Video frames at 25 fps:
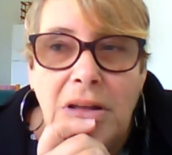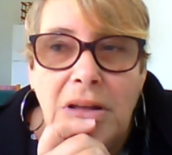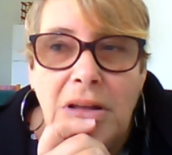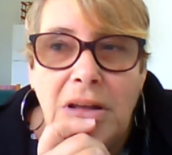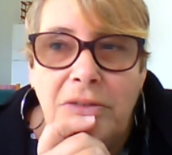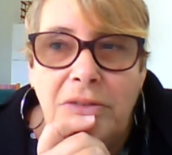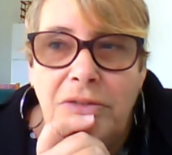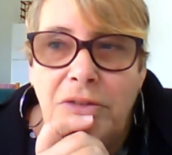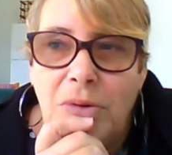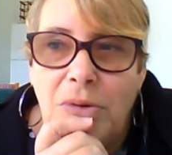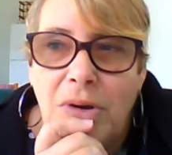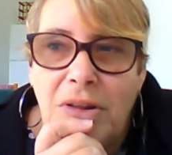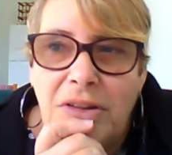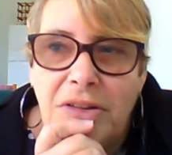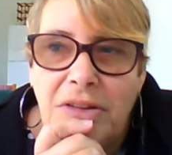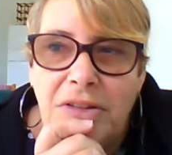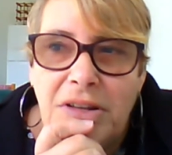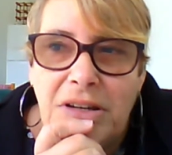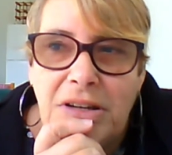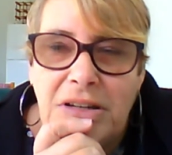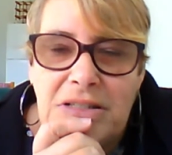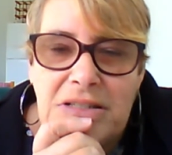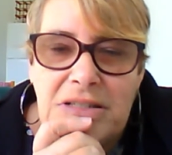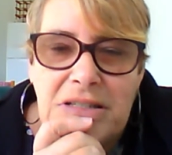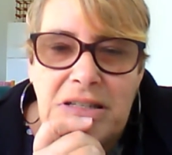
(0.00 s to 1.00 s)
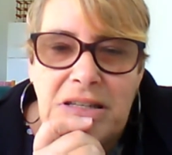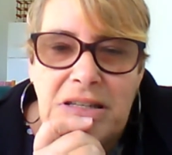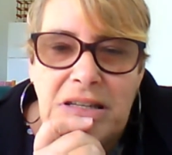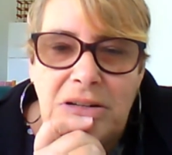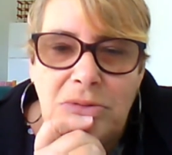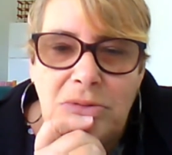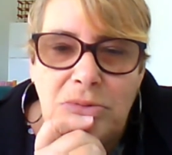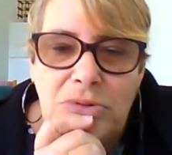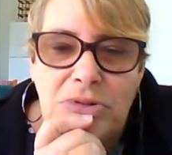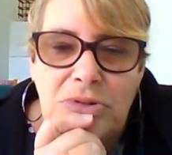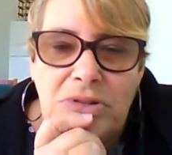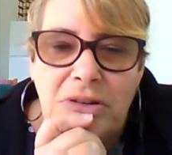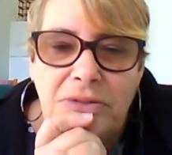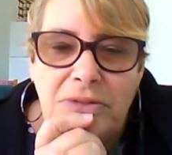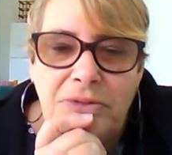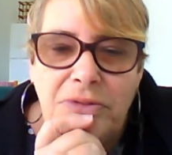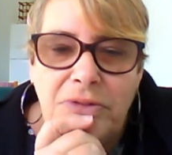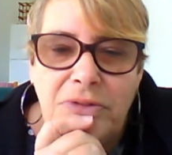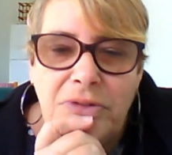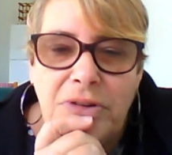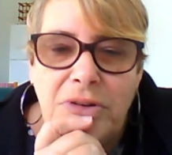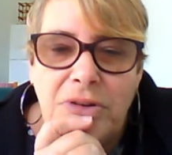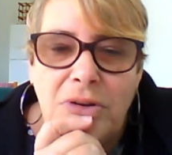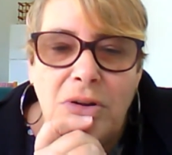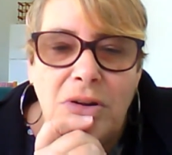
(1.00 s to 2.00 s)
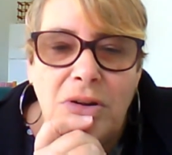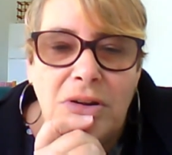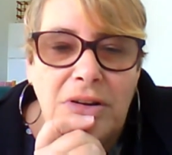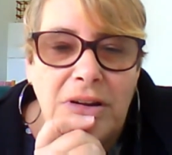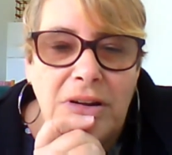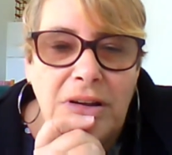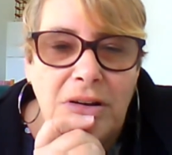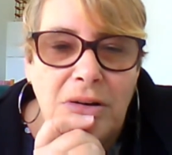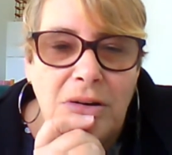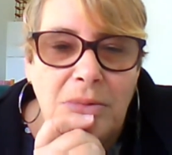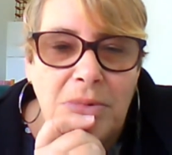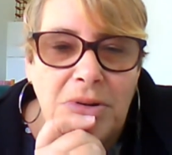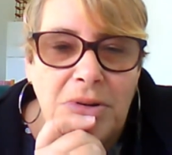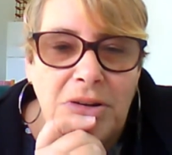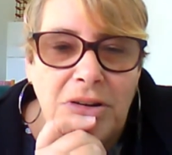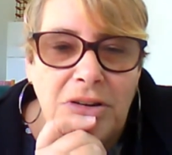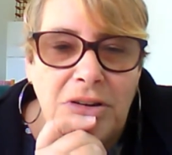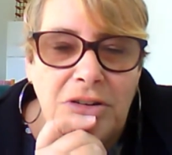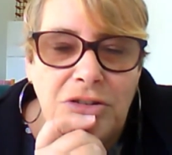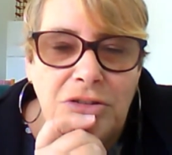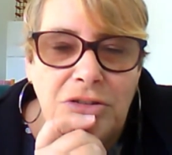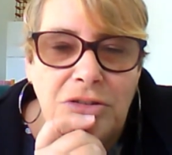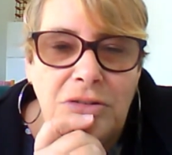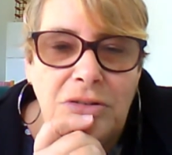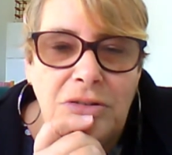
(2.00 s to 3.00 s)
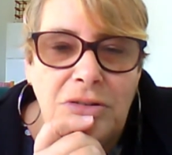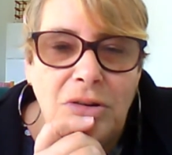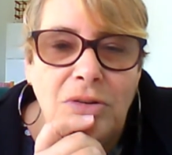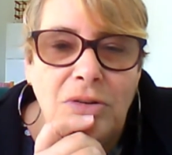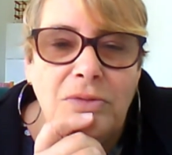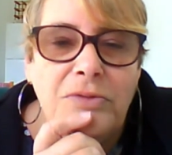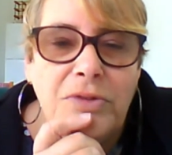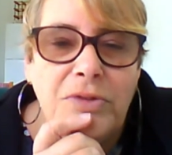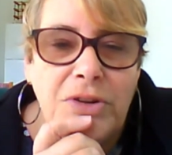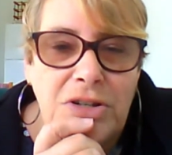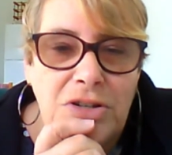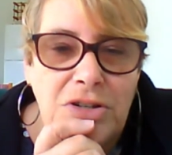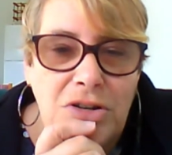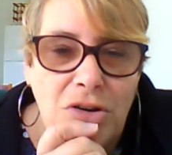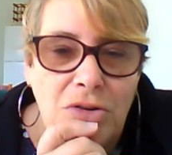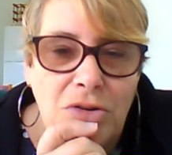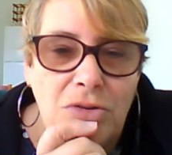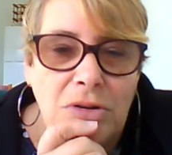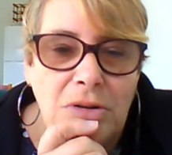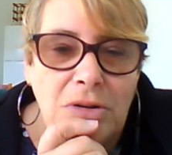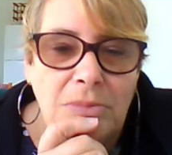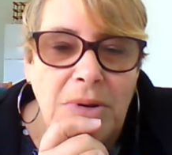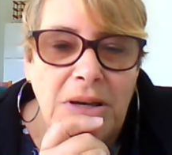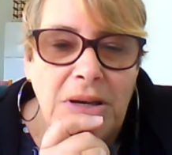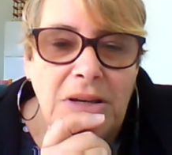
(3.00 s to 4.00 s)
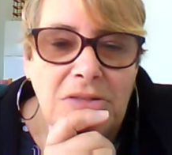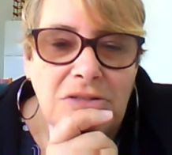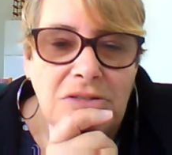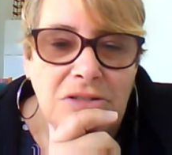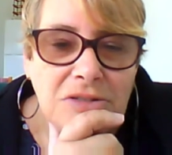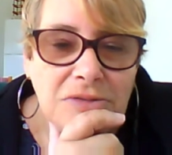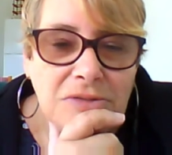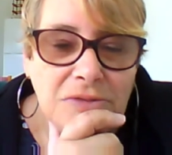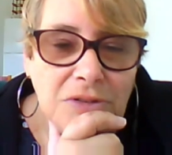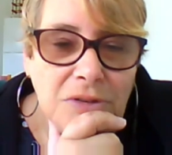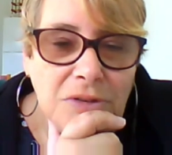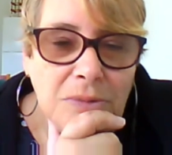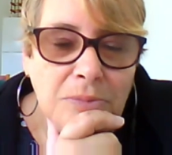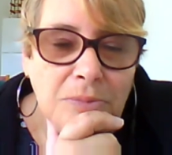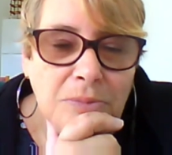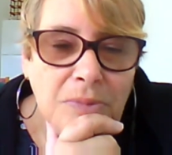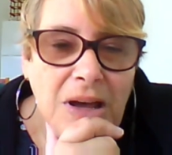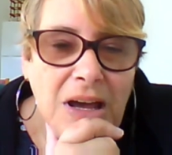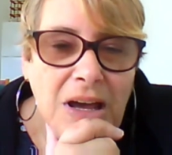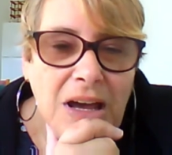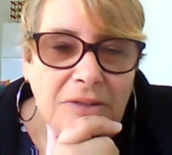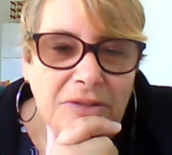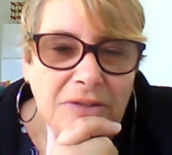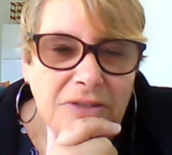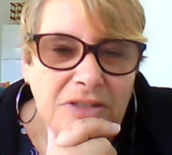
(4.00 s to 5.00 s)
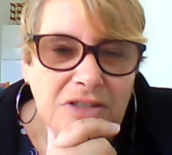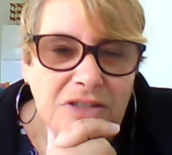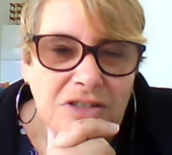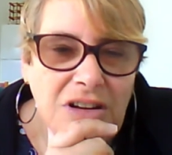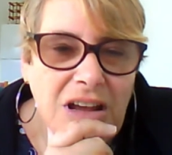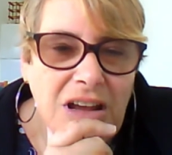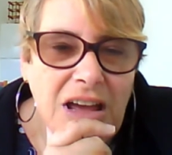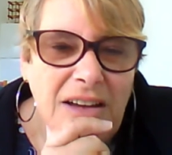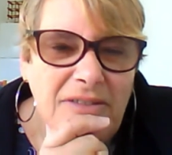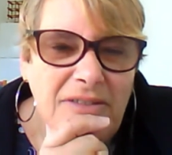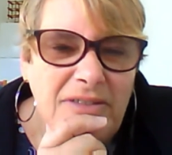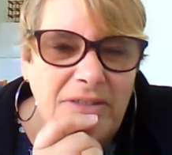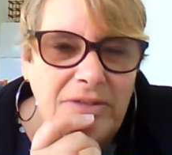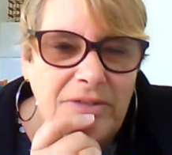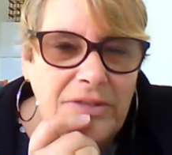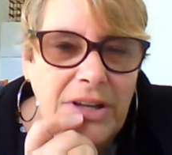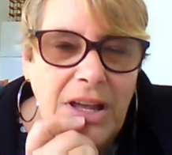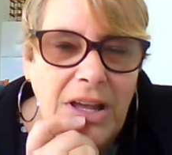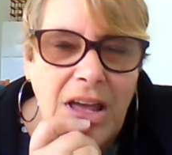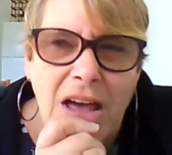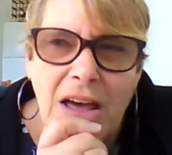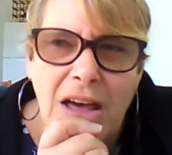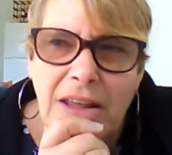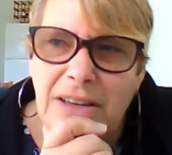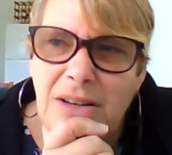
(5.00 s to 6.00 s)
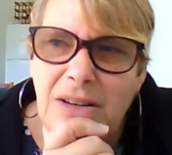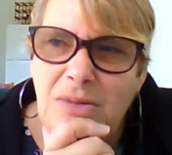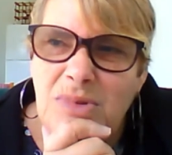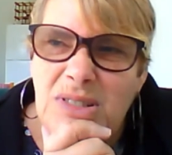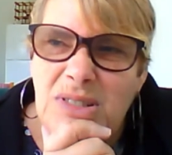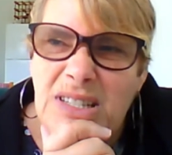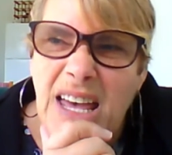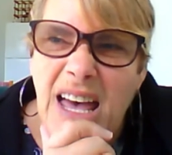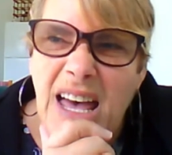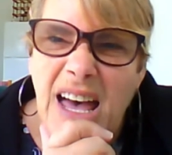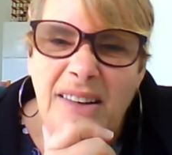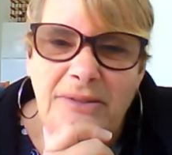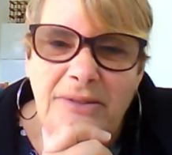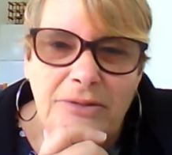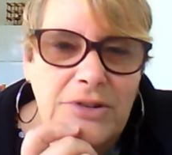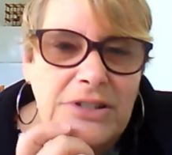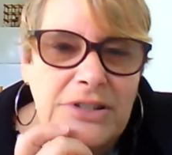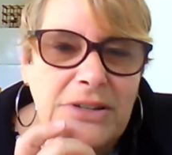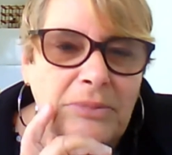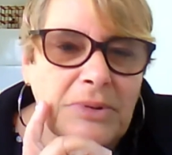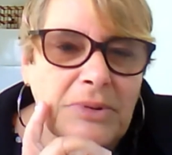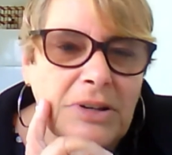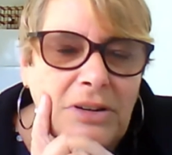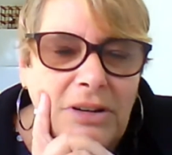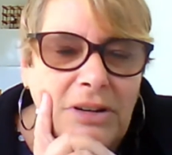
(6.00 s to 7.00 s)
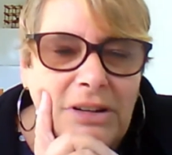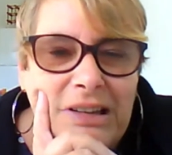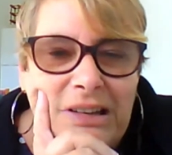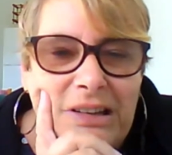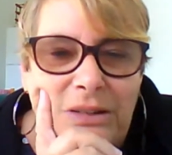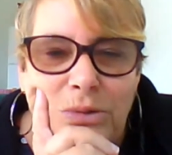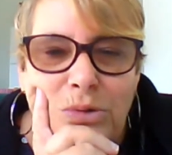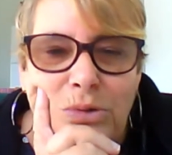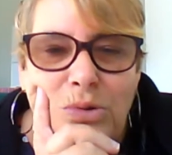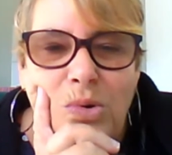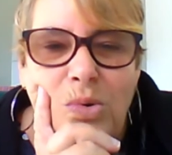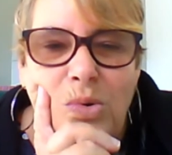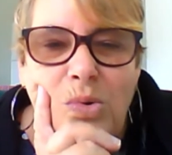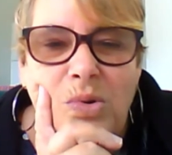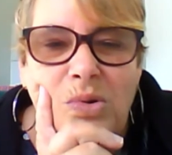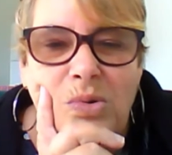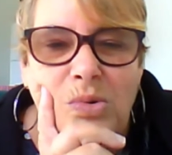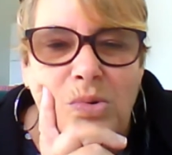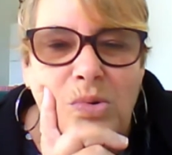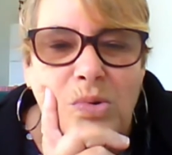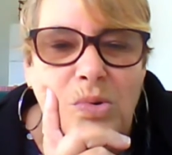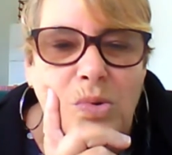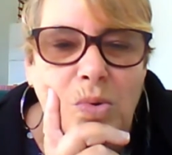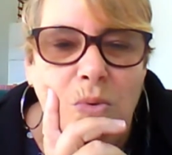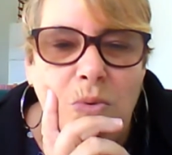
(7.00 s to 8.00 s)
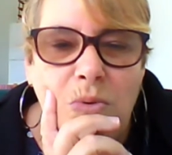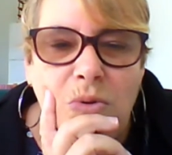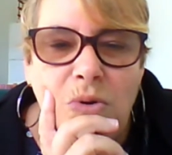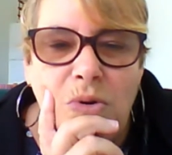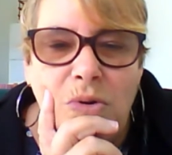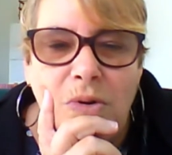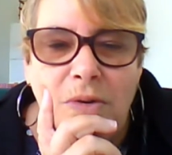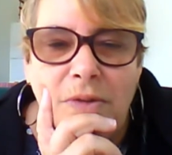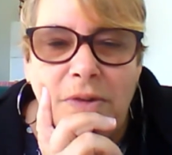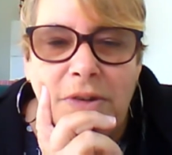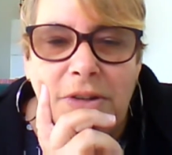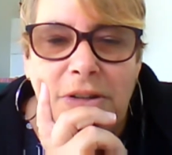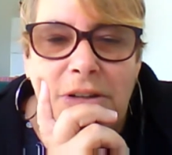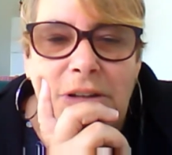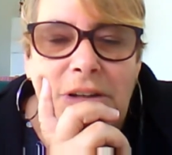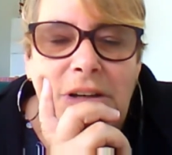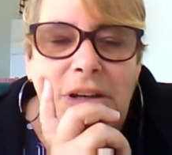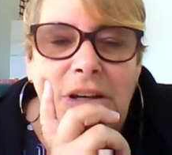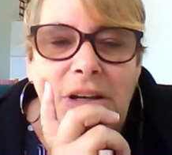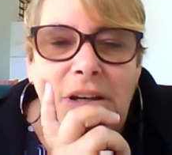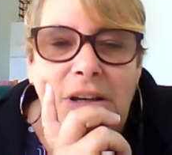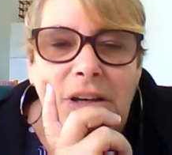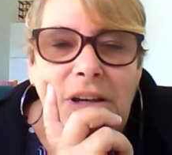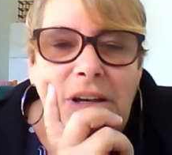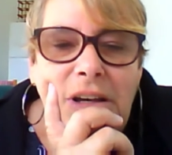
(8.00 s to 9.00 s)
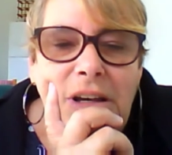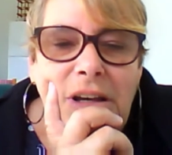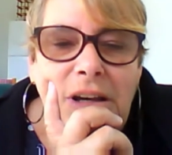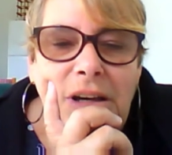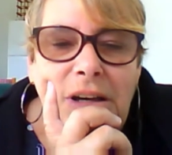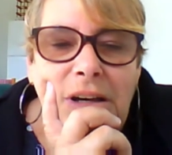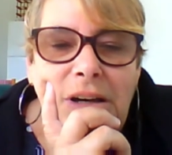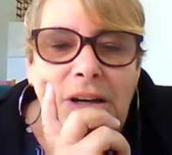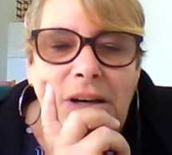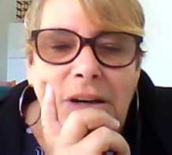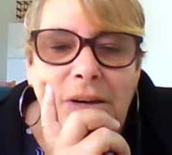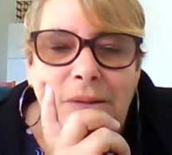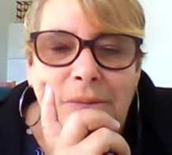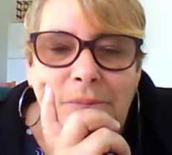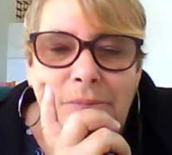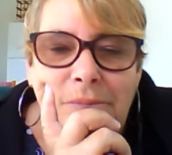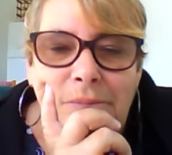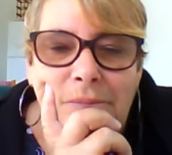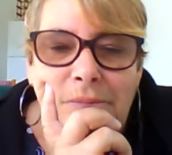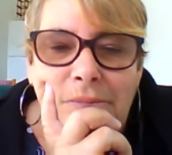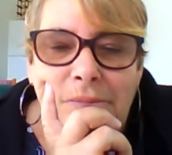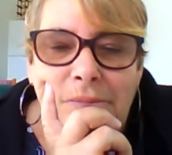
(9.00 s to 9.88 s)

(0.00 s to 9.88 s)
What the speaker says: a few other things, and then also for the holiday accommodation, not for the total amount, just for half of it, I think it was half or something like that, or quarter of it, I'm